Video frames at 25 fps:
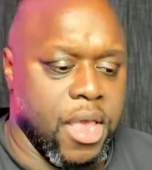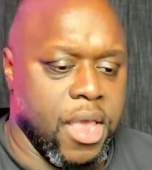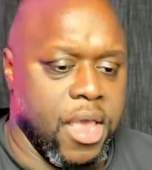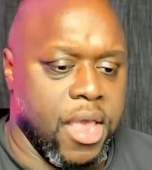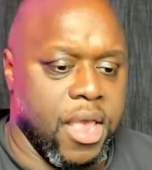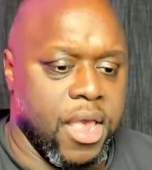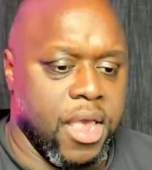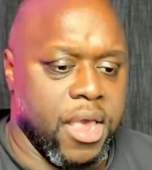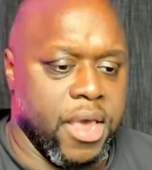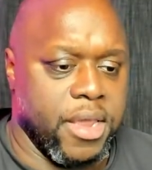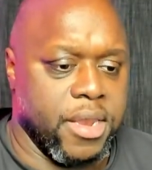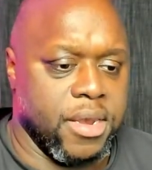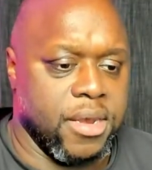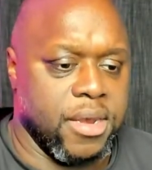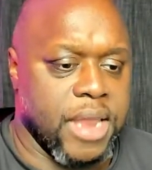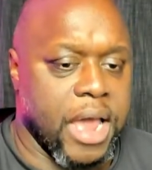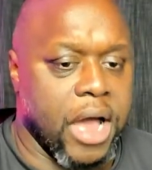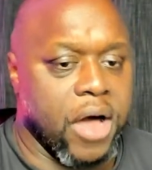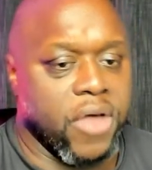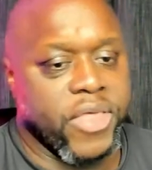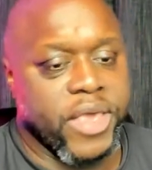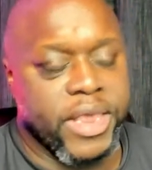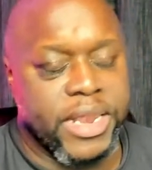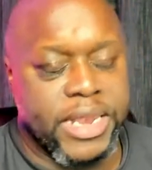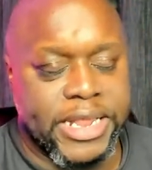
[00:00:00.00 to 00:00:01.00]
and
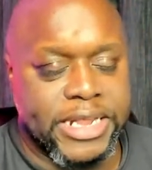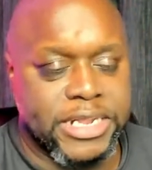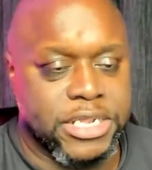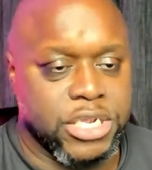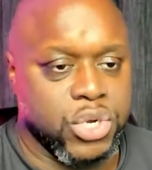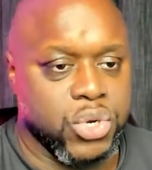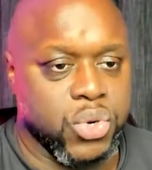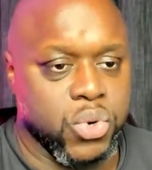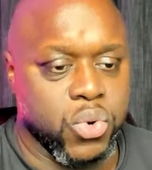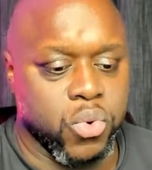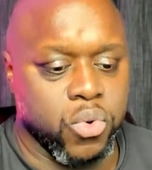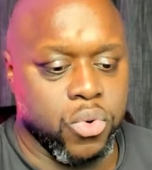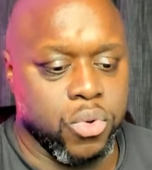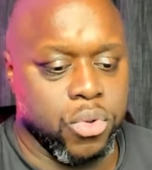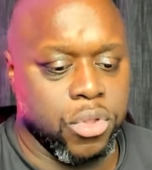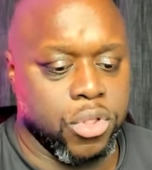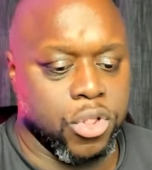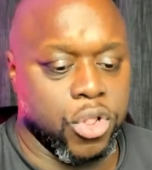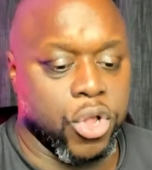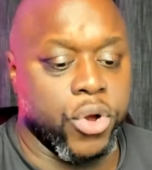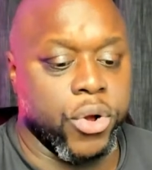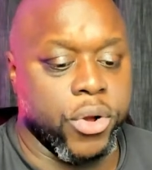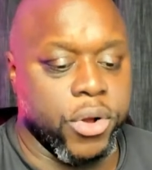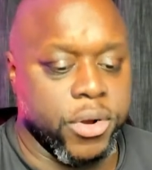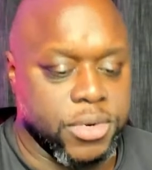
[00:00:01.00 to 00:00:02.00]
now they need to
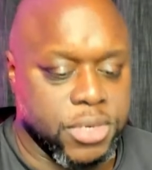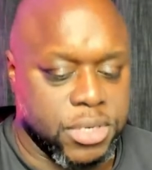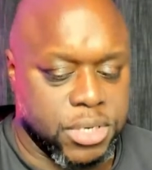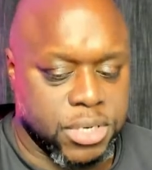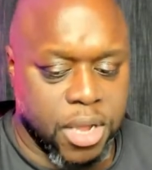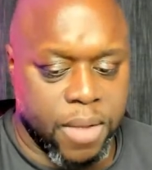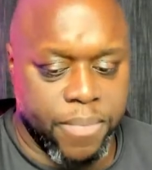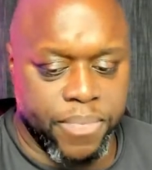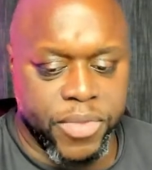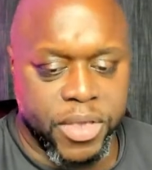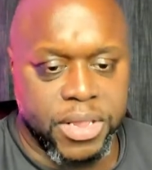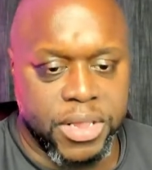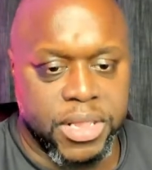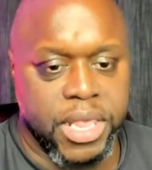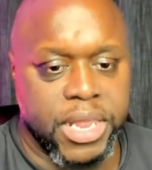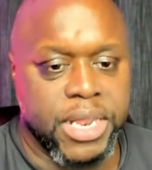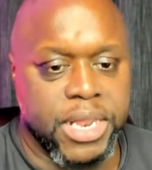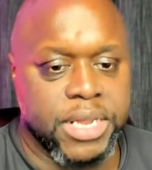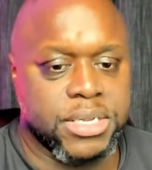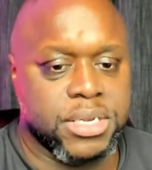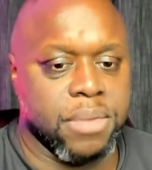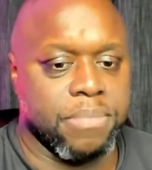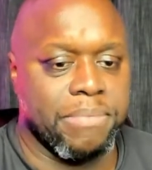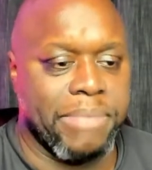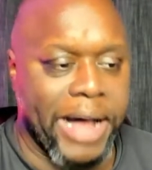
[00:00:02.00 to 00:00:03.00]
learn something. They
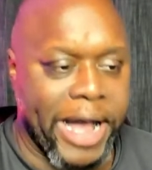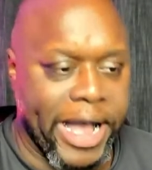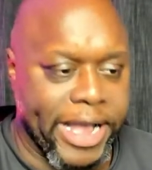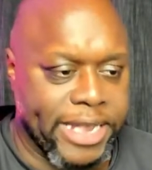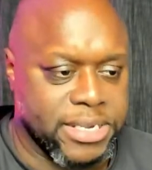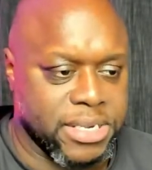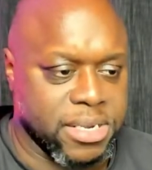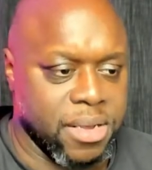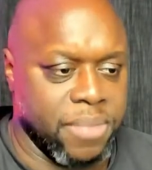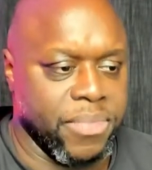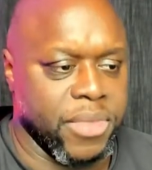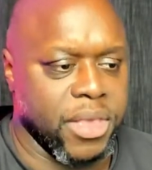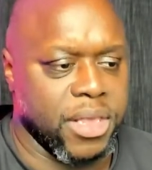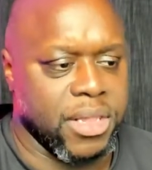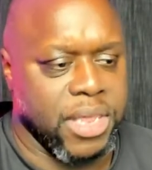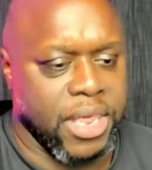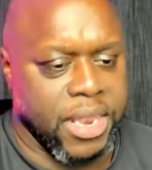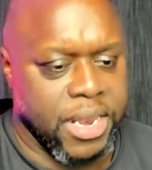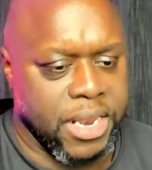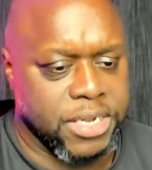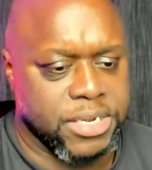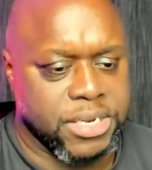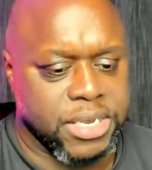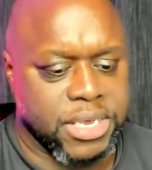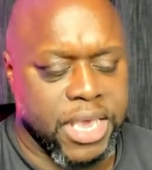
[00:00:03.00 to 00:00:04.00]
need to buy something. They
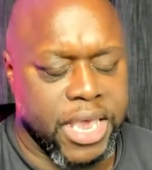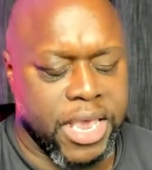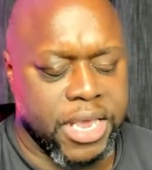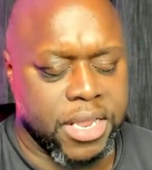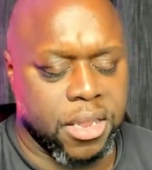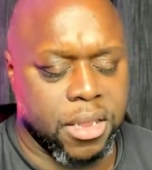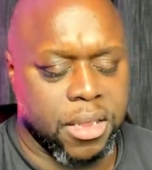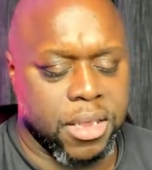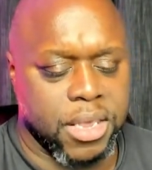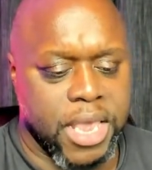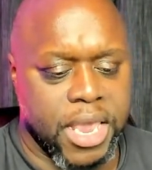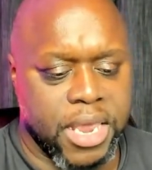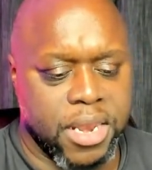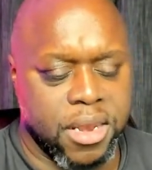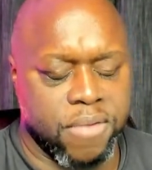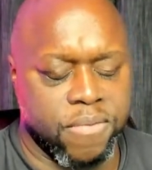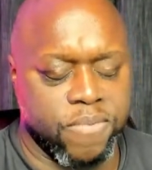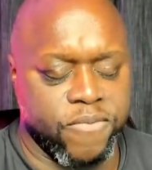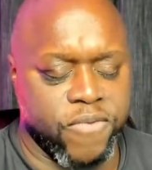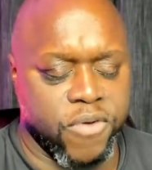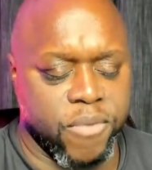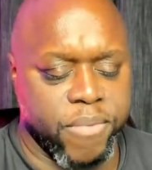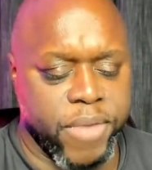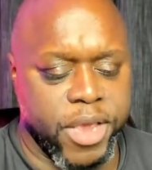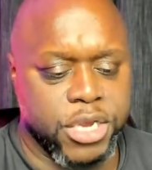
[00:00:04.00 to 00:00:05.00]
need to gain
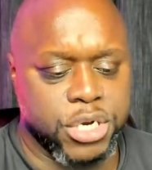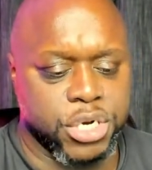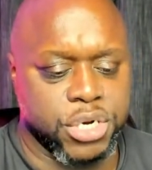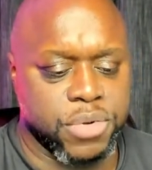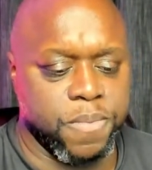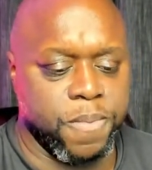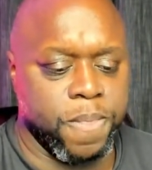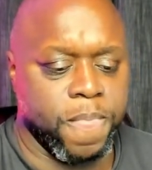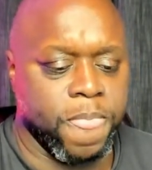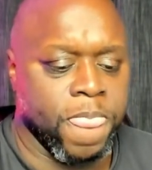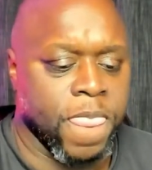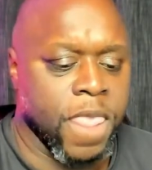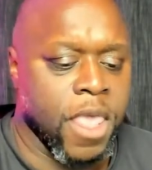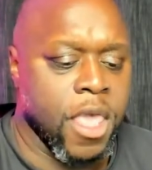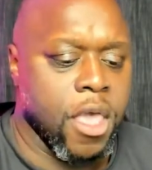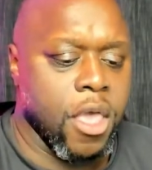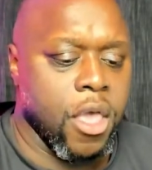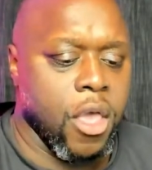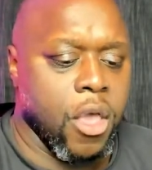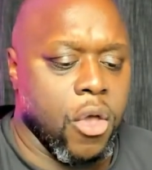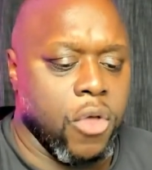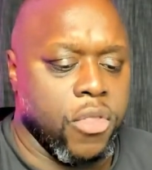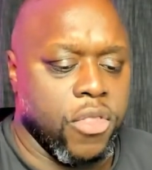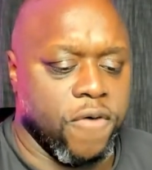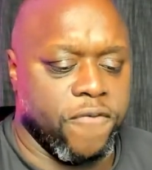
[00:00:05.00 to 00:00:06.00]
information.
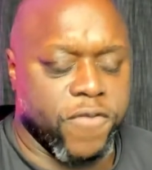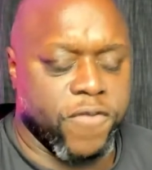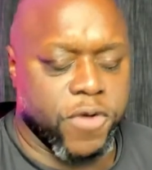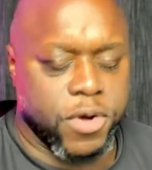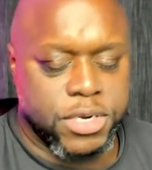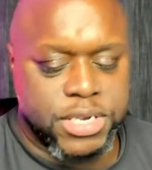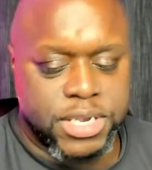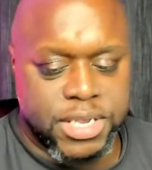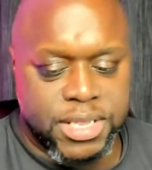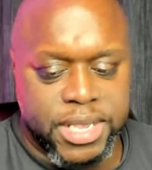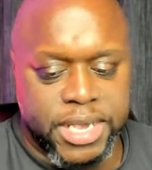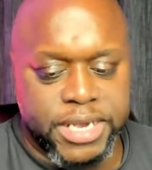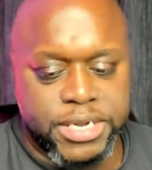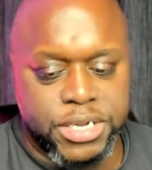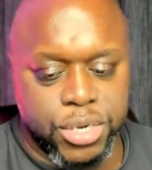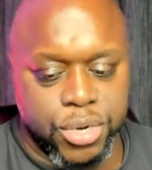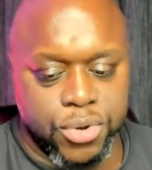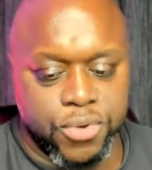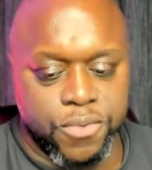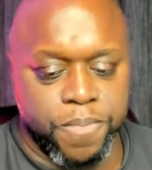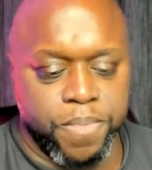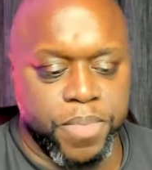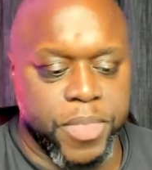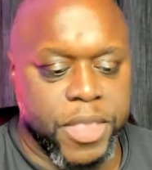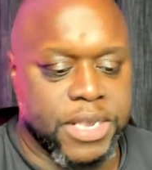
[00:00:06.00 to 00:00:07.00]
The first thing they
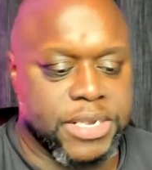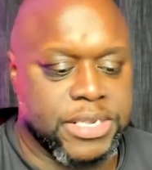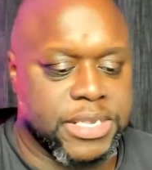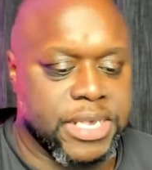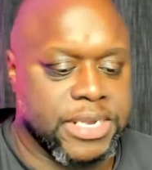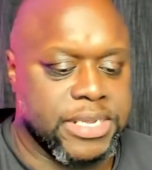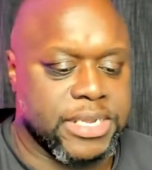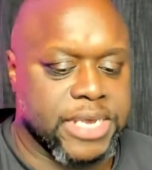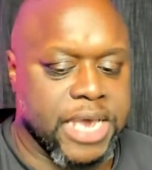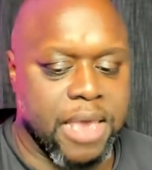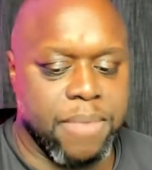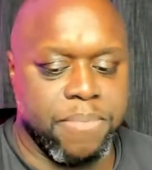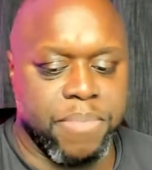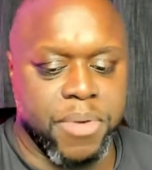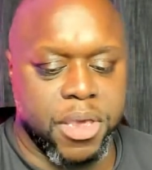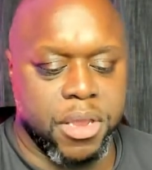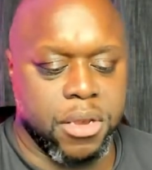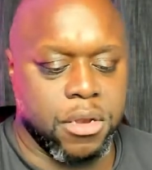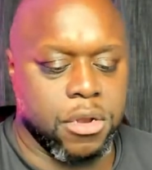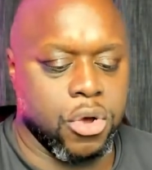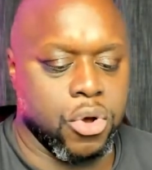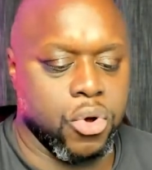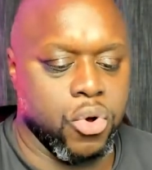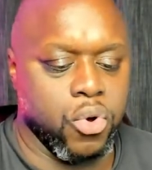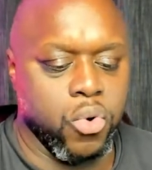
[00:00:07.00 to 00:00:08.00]
do is they type
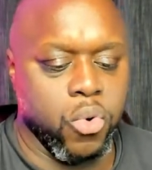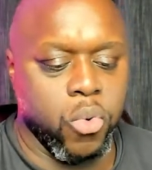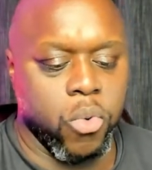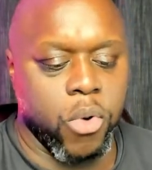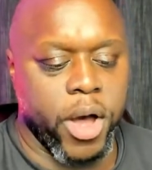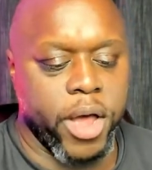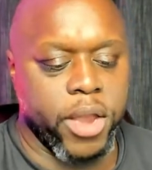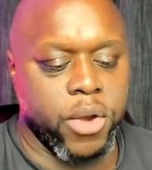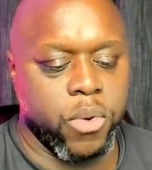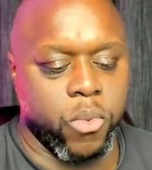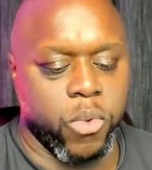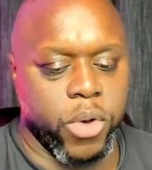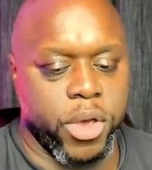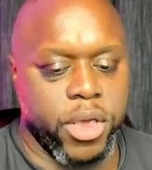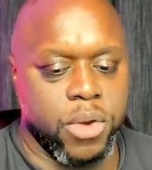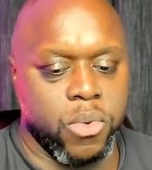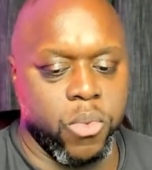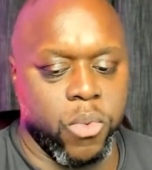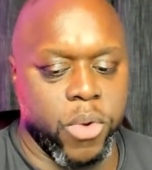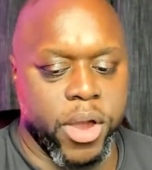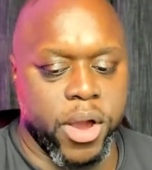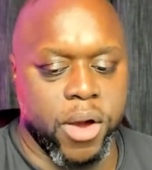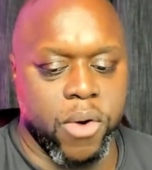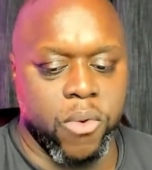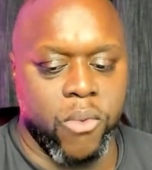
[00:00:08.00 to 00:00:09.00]
in who, what,
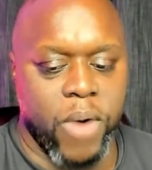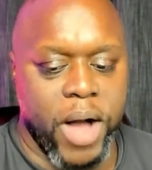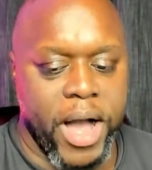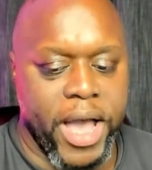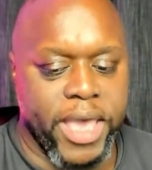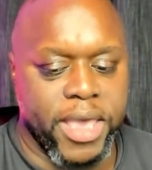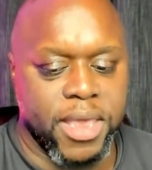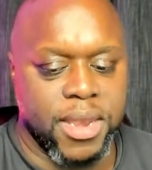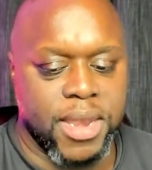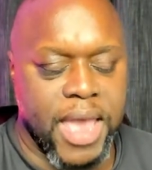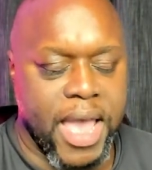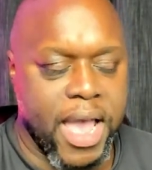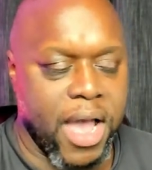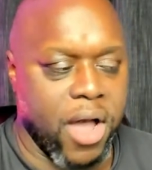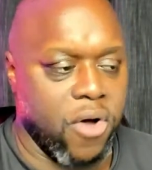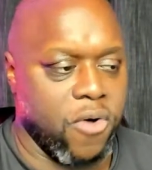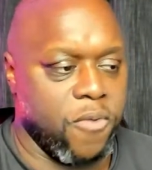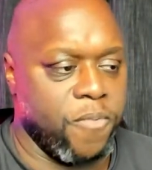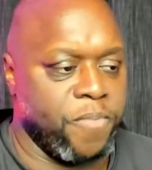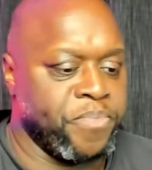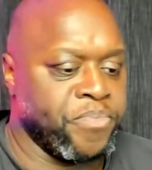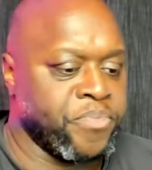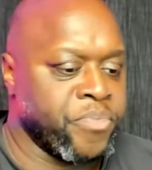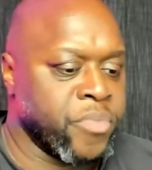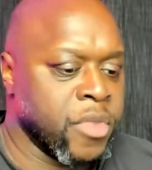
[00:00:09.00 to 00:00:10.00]
when, where, why, and
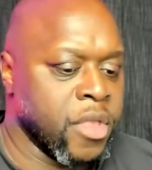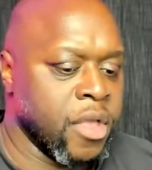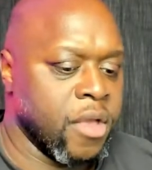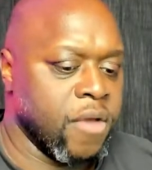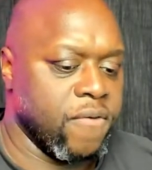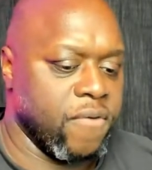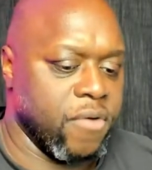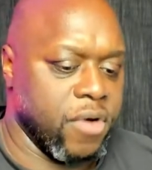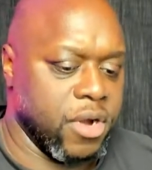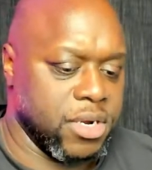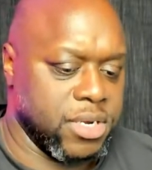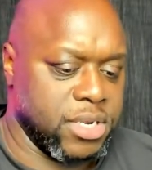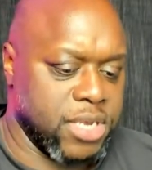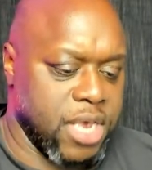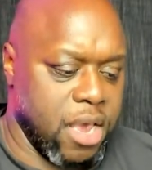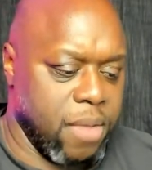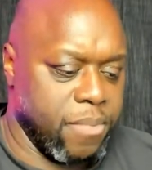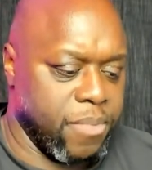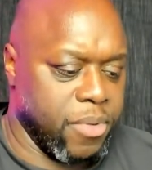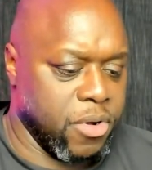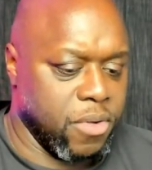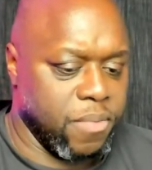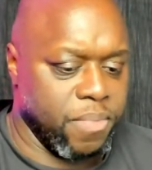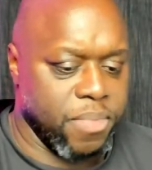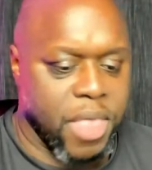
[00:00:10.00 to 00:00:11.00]
how. For
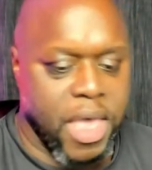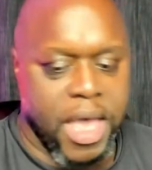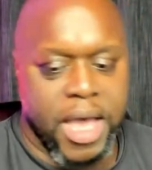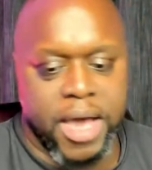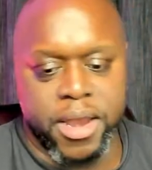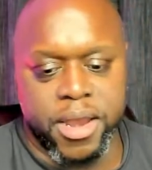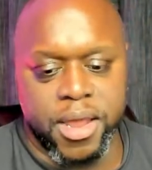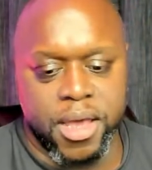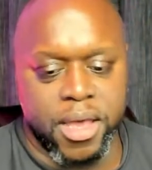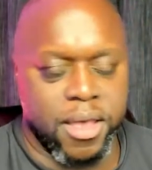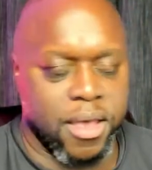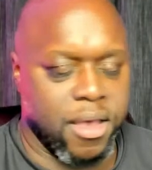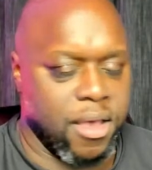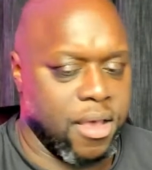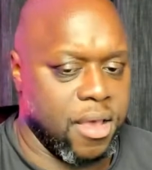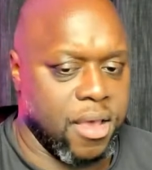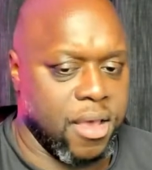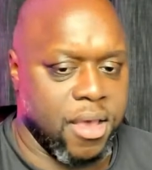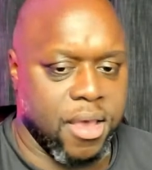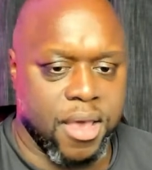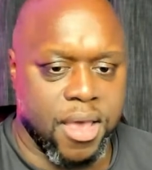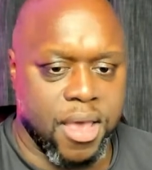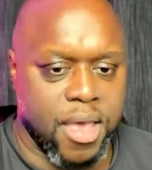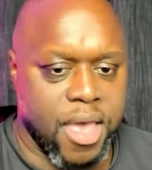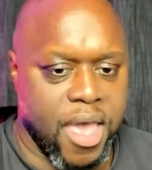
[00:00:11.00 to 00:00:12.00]
example, how to
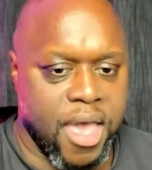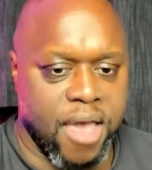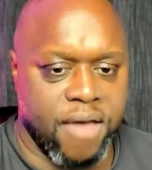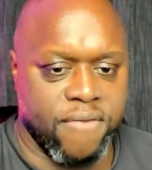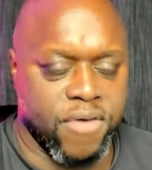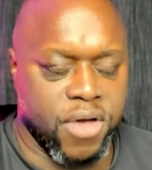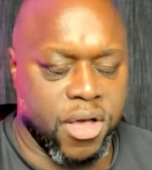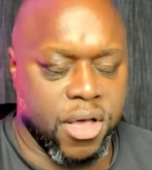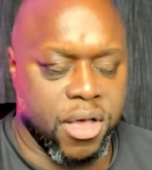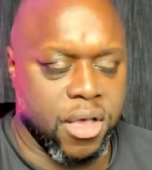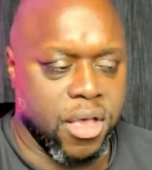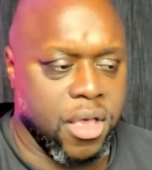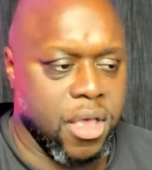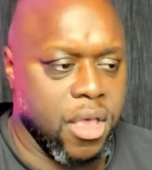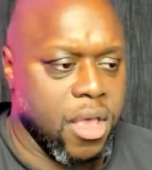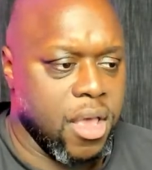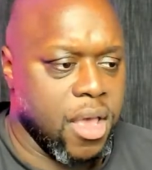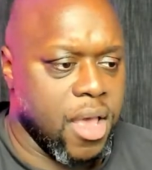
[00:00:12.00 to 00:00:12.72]
have a